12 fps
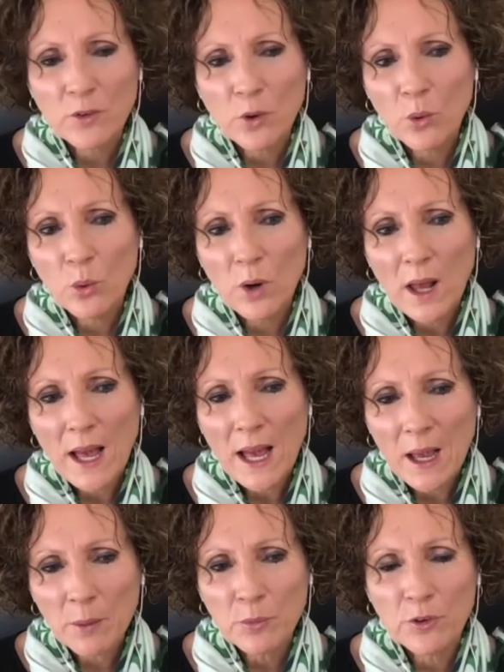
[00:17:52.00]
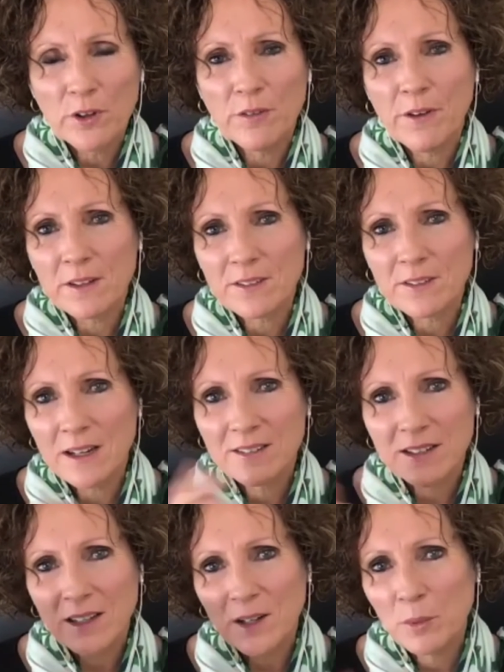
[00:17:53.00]
all absolutely
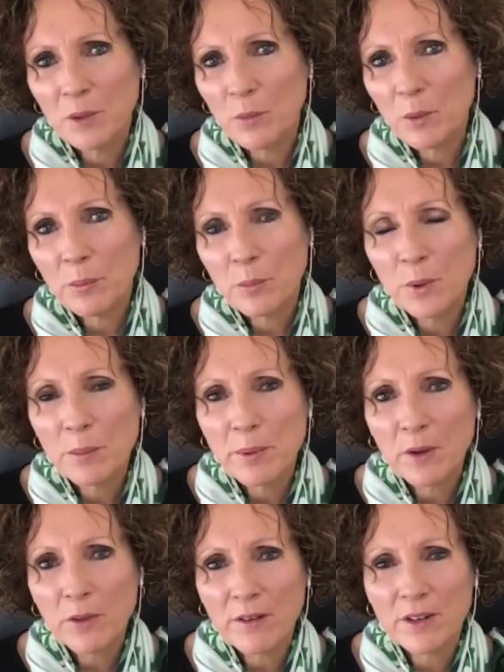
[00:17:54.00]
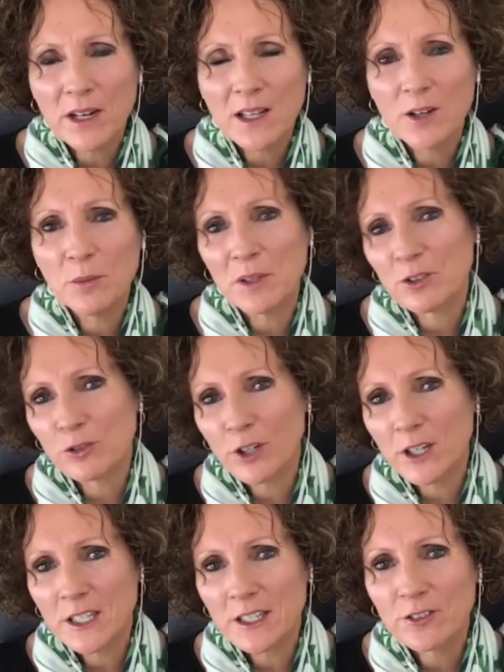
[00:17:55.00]
fascinating. And I mean, we both have an economics
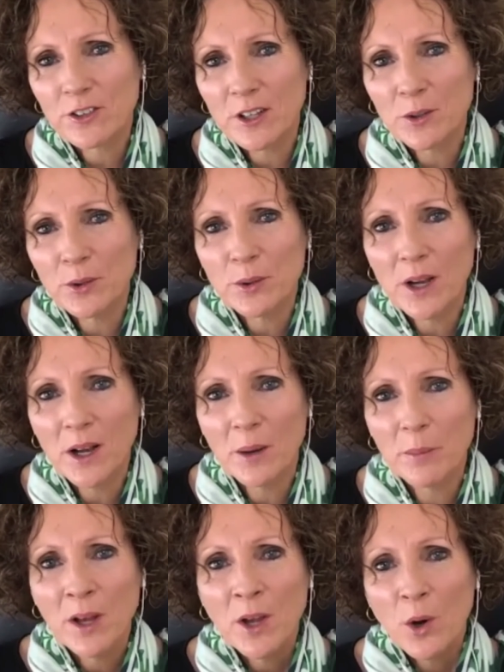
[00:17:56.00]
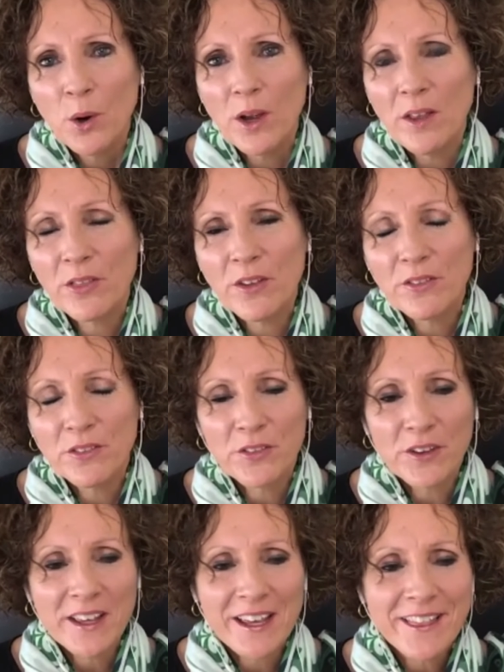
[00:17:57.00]
training. So
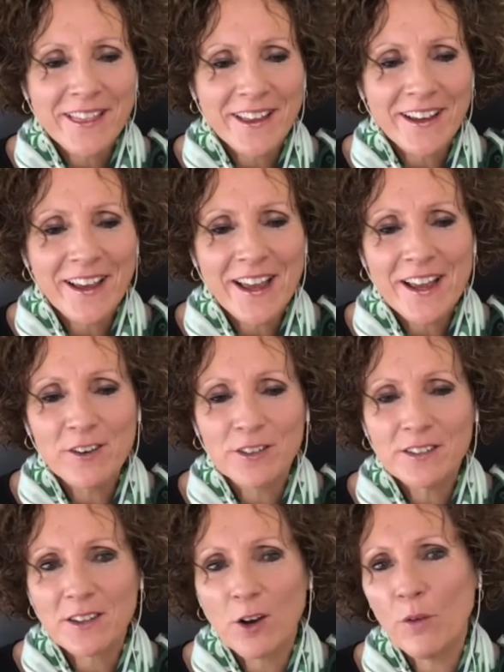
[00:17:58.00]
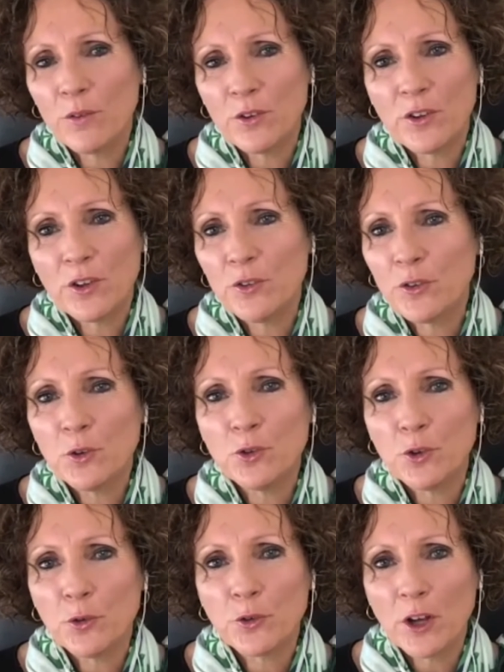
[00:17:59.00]
the key thing here is that obviously as soon as
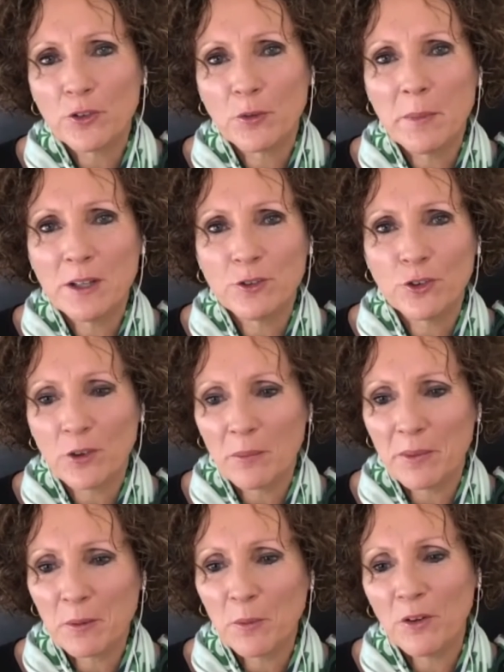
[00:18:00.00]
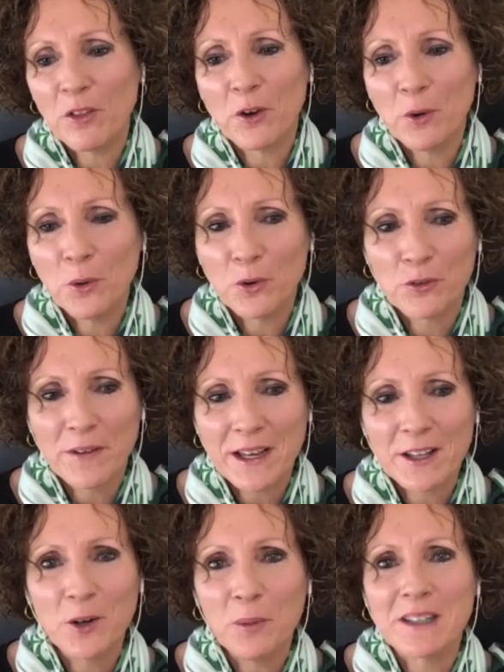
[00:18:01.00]
you start to measure something, one of the laws of
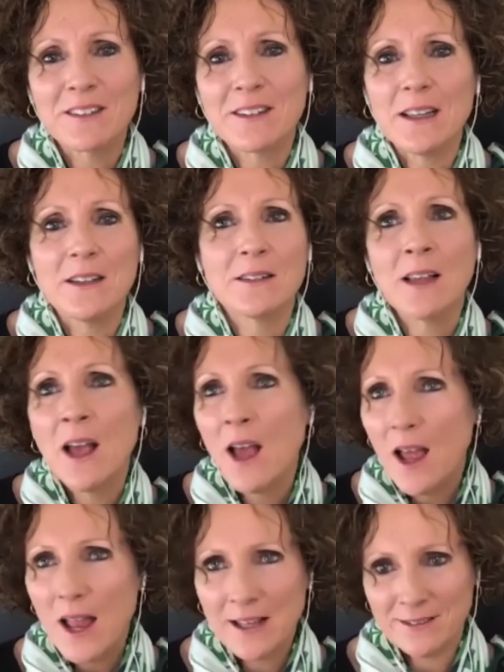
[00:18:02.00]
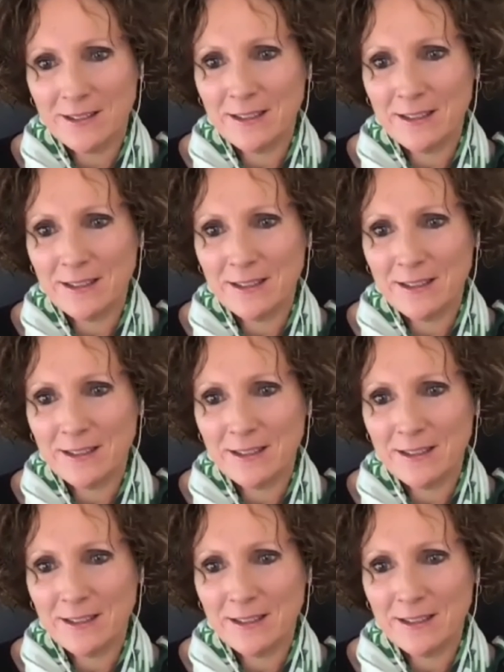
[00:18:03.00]
economics is it